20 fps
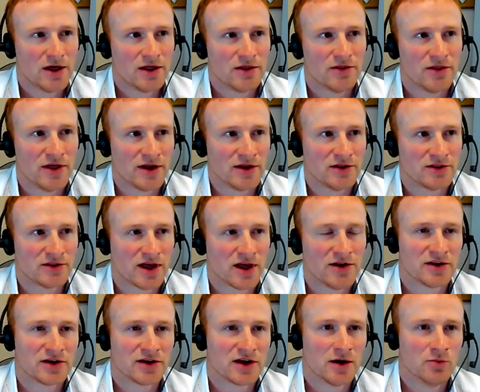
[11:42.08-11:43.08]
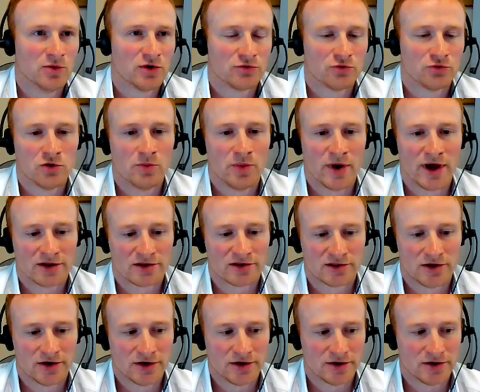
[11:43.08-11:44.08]
they tend to come with drawbacks,
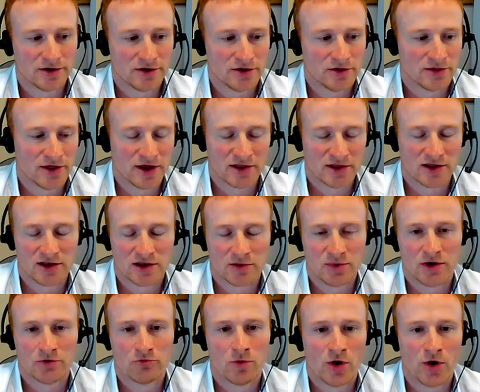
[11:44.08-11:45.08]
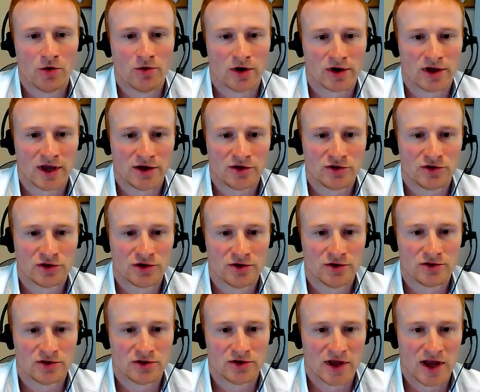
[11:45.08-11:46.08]
like they tend to be in remote
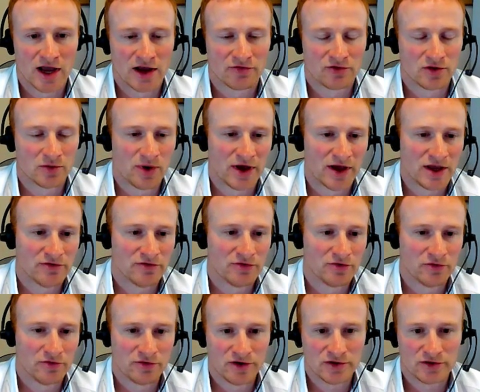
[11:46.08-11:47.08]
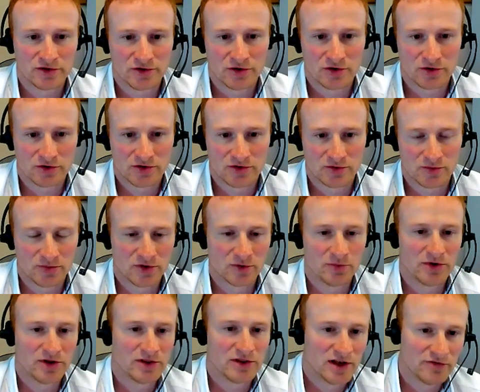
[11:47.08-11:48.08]
locations and you have to pay for the feedstock to
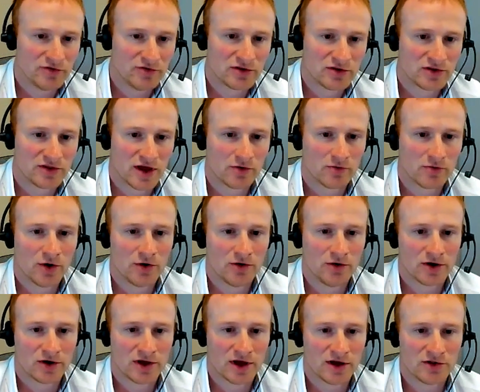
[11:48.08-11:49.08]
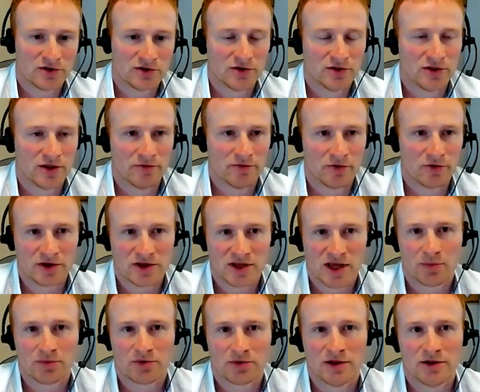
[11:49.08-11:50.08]
be delivered to that remote location. They're very
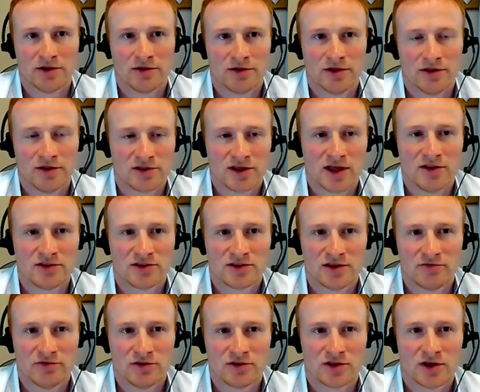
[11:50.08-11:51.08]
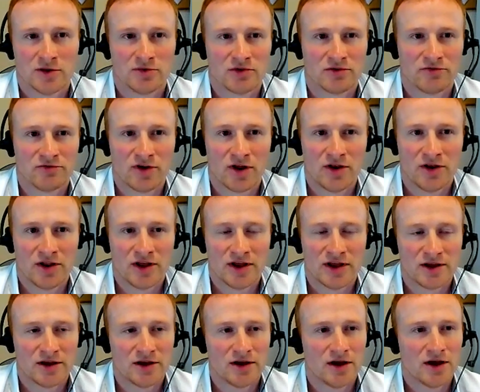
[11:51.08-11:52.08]
capital intensive in terms of
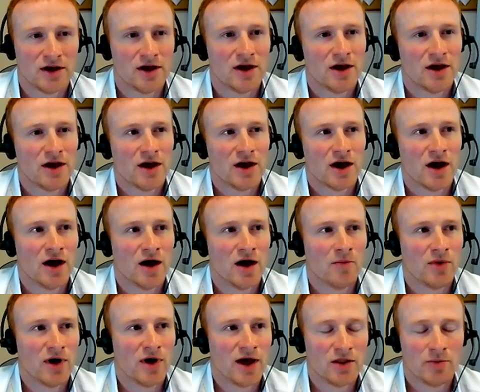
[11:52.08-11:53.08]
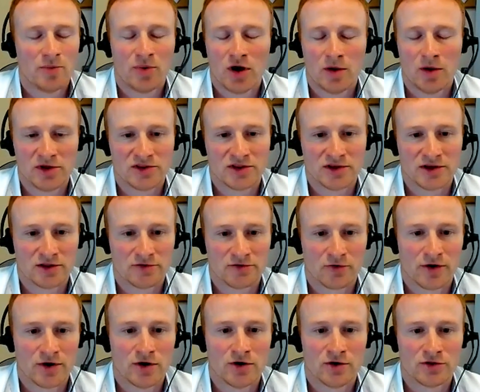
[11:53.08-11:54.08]
funding, and the permitting is
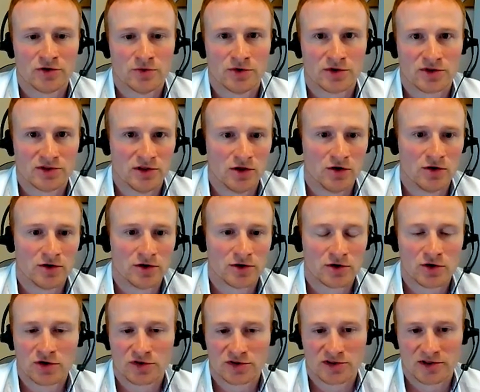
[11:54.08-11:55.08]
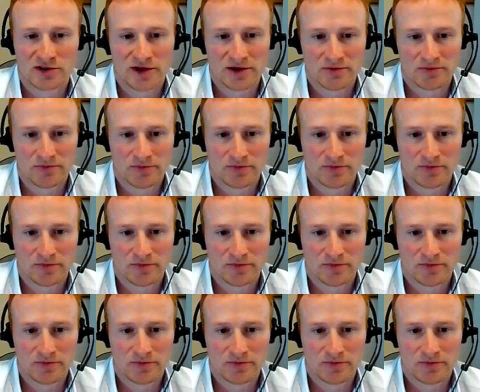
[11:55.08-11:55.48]
very arduous, long and costly.